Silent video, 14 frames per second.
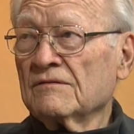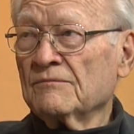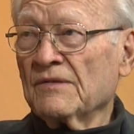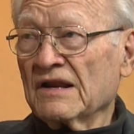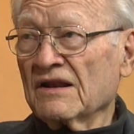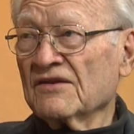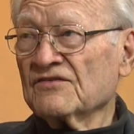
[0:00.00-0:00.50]

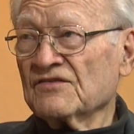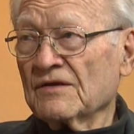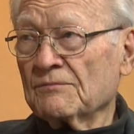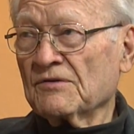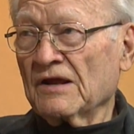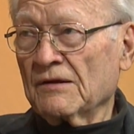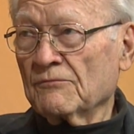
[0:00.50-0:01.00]
middle of
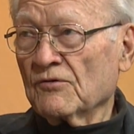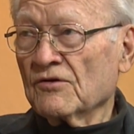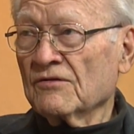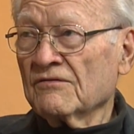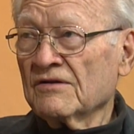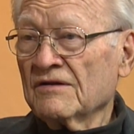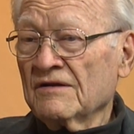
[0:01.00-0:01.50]

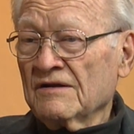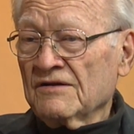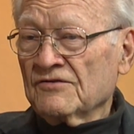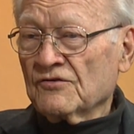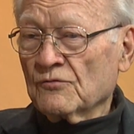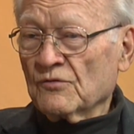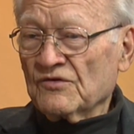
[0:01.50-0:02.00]
September,
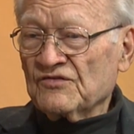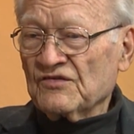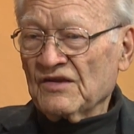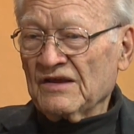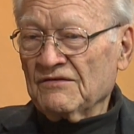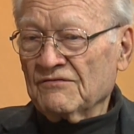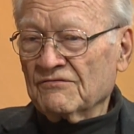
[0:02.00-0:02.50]
to
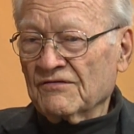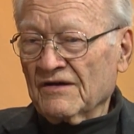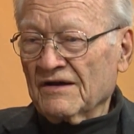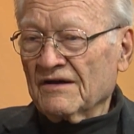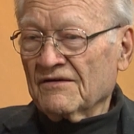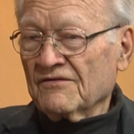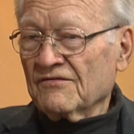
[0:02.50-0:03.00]
receive
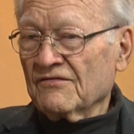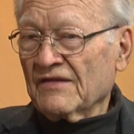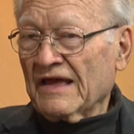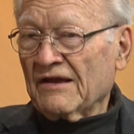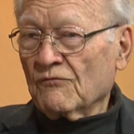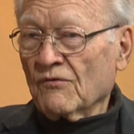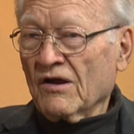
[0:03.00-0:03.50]

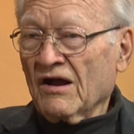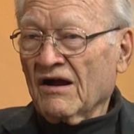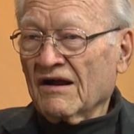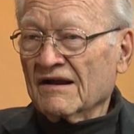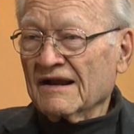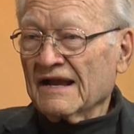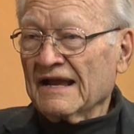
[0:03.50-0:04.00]
that rock